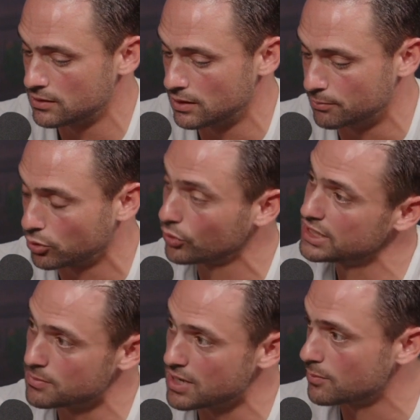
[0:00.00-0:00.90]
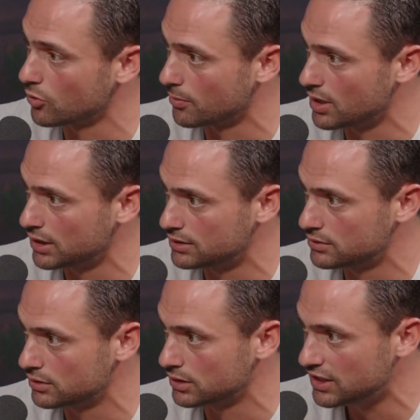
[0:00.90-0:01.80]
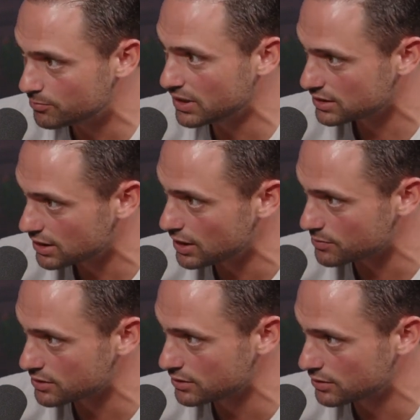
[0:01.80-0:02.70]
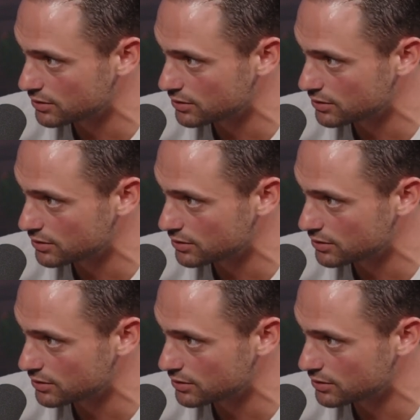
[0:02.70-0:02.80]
employees make more money, leave big tips.